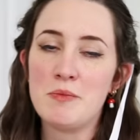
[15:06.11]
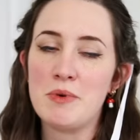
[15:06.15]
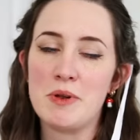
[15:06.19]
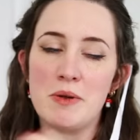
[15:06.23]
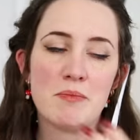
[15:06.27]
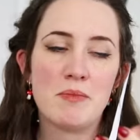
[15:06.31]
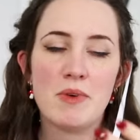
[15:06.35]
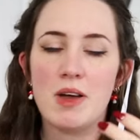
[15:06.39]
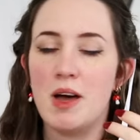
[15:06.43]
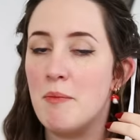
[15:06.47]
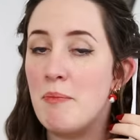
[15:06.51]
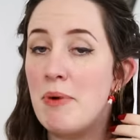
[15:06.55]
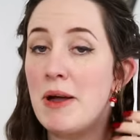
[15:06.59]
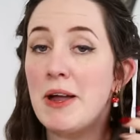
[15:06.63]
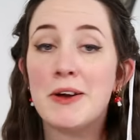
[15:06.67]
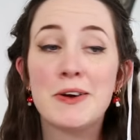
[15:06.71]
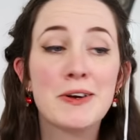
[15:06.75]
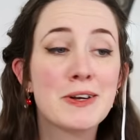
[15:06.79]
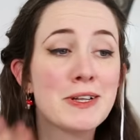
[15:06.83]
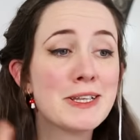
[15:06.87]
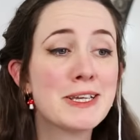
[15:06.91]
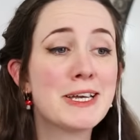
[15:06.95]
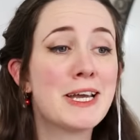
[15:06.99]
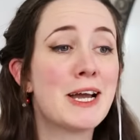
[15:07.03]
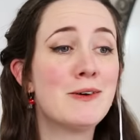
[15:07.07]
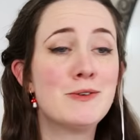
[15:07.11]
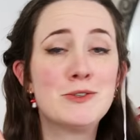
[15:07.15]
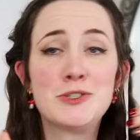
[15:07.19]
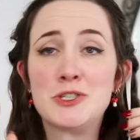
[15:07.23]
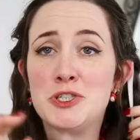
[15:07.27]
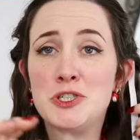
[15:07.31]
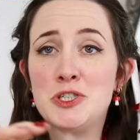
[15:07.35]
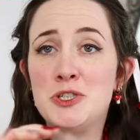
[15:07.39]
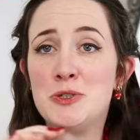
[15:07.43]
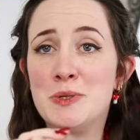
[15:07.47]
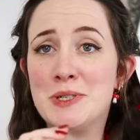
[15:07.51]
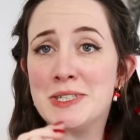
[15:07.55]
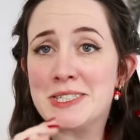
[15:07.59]
But apparently I was
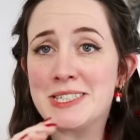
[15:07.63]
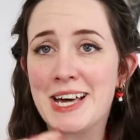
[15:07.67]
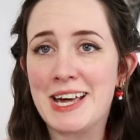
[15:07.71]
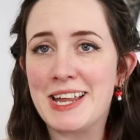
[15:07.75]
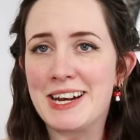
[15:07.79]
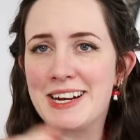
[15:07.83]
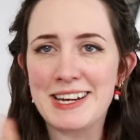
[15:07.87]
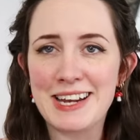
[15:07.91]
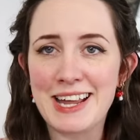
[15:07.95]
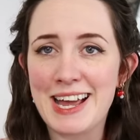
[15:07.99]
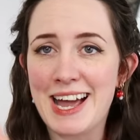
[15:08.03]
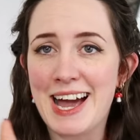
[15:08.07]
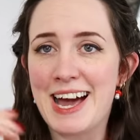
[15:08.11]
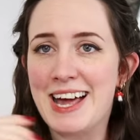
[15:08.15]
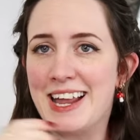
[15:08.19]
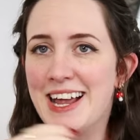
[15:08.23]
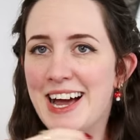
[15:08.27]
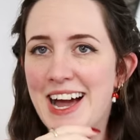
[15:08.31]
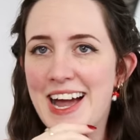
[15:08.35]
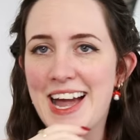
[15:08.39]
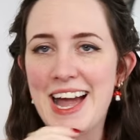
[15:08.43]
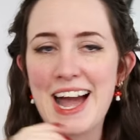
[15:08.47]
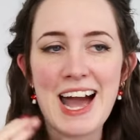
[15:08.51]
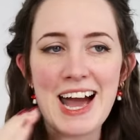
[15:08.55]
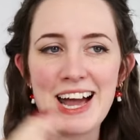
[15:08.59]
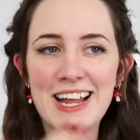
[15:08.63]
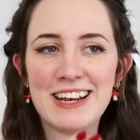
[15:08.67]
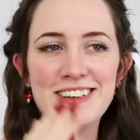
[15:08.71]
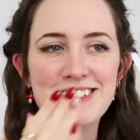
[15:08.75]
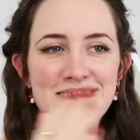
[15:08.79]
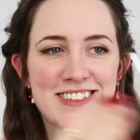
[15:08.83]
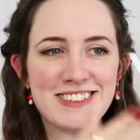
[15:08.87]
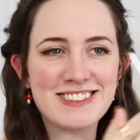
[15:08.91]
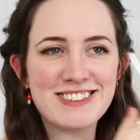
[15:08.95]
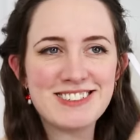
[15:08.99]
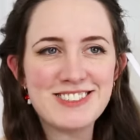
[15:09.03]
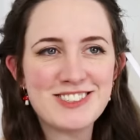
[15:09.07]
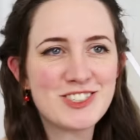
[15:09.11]
just too excited and I had, I had
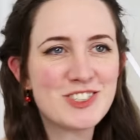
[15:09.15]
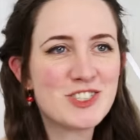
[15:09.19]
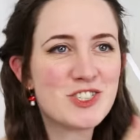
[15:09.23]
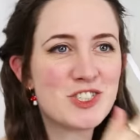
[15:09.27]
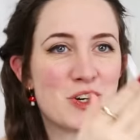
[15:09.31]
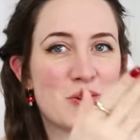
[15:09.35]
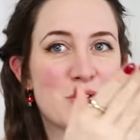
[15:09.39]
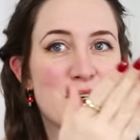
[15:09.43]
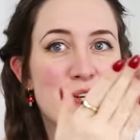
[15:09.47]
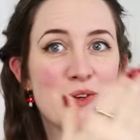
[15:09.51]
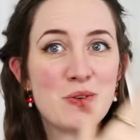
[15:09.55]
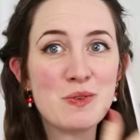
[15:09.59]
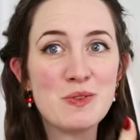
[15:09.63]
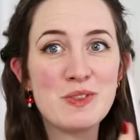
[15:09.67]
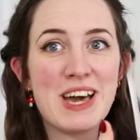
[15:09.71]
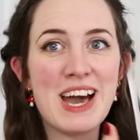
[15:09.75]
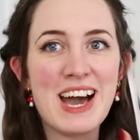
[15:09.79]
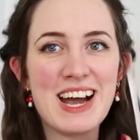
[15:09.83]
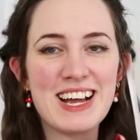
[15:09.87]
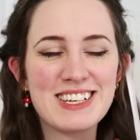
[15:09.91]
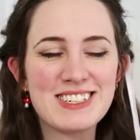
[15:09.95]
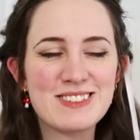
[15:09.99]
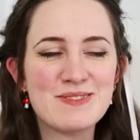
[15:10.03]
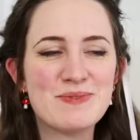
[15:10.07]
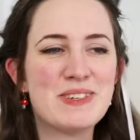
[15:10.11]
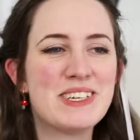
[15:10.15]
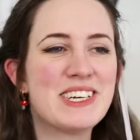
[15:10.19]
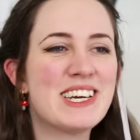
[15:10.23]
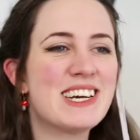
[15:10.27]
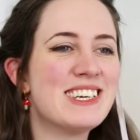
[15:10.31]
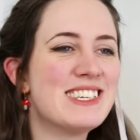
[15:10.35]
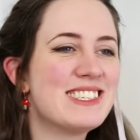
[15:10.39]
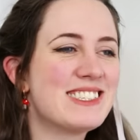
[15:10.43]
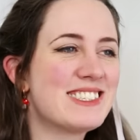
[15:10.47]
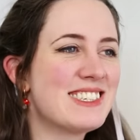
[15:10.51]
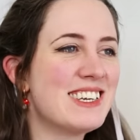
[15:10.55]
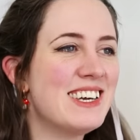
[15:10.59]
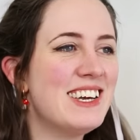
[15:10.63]
to show you that
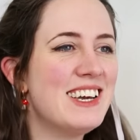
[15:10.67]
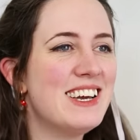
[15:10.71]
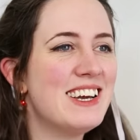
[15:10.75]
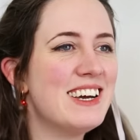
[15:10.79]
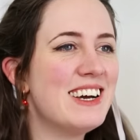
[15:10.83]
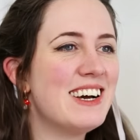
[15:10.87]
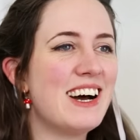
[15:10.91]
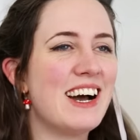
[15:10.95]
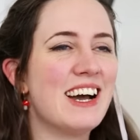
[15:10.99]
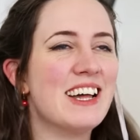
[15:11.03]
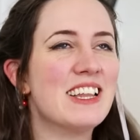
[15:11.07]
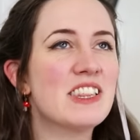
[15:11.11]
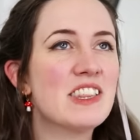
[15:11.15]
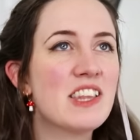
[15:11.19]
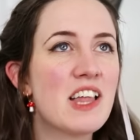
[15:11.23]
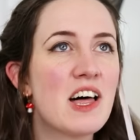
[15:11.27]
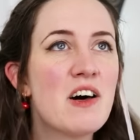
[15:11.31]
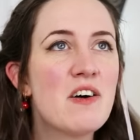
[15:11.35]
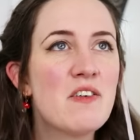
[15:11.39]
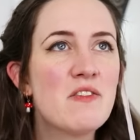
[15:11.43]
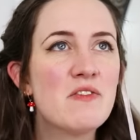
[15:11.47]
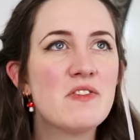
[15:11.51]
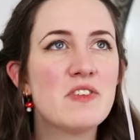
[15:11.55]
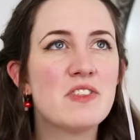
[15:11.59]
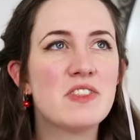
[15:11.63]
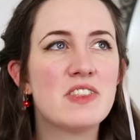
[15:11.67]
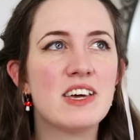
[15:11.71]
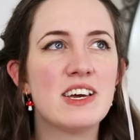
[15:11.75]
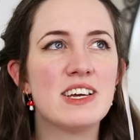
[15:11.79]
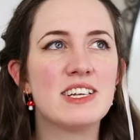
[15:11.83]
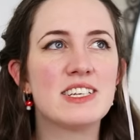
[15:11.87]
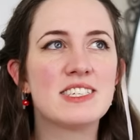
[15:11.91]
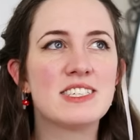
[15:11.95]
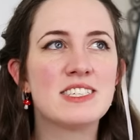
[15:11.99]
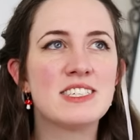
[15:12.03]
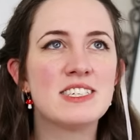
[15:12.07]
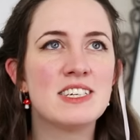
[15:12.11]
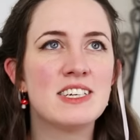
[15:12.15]
because I love
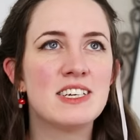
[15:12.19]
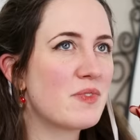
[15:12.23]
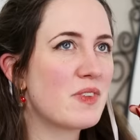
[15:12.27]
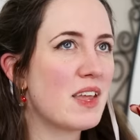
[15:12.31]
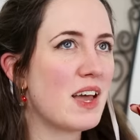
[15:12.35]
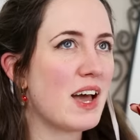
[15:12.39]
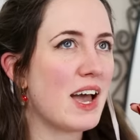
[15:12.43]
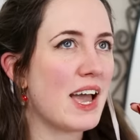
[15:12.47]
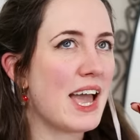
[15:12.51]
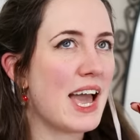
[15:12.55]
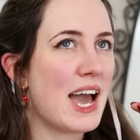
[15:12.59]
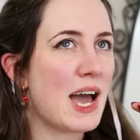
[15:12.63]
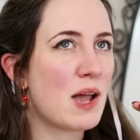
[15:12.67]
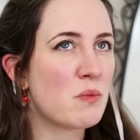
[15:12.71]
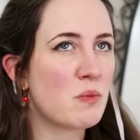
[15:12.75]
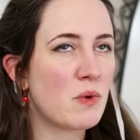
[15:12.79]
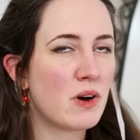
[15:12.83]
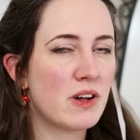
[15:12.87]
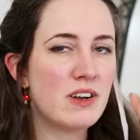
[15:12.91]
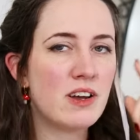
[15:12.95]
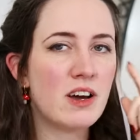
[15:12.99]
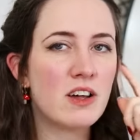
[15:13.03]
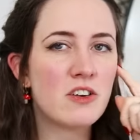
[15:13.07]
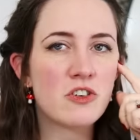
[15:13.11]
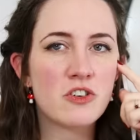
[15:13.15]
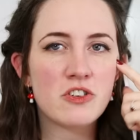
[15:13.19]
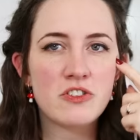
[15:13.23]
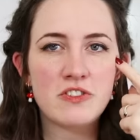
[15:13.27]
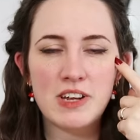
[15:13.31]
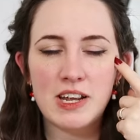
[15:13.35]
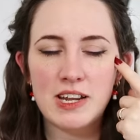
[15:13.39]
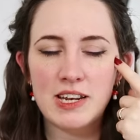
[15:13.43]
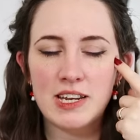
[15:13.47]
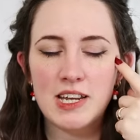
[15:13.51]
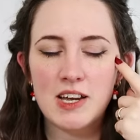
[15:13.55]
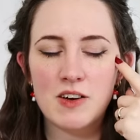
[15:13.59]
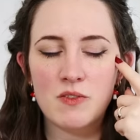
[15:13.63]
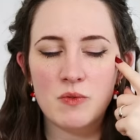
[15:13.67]
that I had one
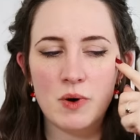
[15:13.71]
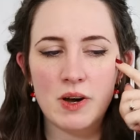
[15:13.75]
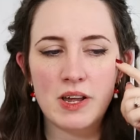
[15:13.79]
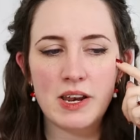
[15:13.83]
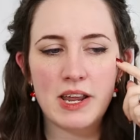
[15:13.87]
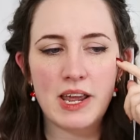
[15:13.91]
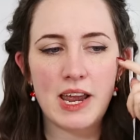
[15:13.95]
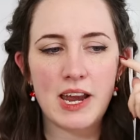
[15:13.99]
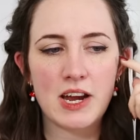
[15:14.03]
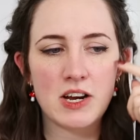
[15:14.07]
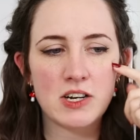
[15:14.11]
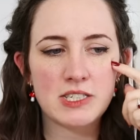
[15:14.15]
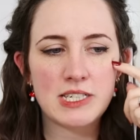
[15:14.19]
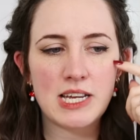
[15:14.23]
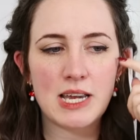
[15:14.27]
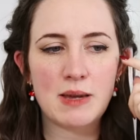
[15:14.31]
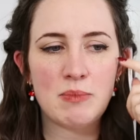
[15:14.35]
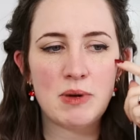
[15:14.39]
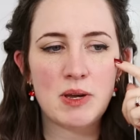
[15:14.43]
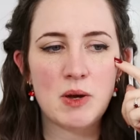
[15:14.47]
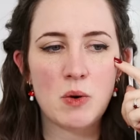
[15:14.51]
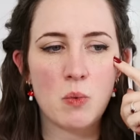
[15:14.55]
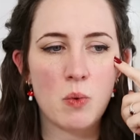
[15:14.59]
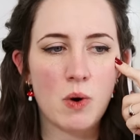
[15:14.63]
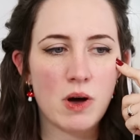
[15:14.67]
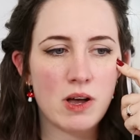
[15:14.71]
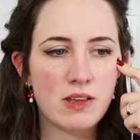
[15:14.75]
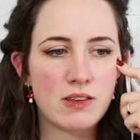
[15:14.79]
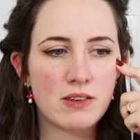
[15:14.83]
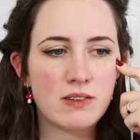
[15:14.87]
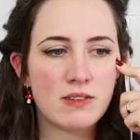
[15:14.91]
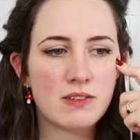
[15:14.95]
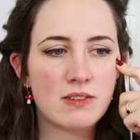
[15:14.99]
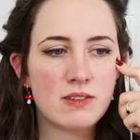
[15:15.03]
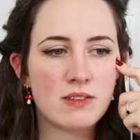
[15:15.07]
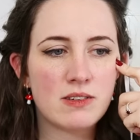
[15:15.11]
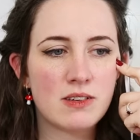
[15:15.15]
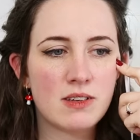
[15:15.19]
understanding of what hair taping
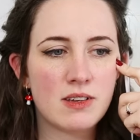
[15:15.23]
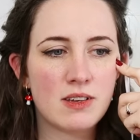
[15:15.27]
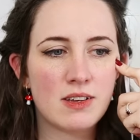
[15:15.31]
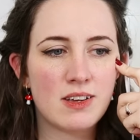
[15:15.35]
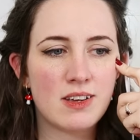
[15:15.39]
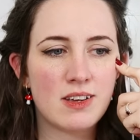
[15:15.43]
was,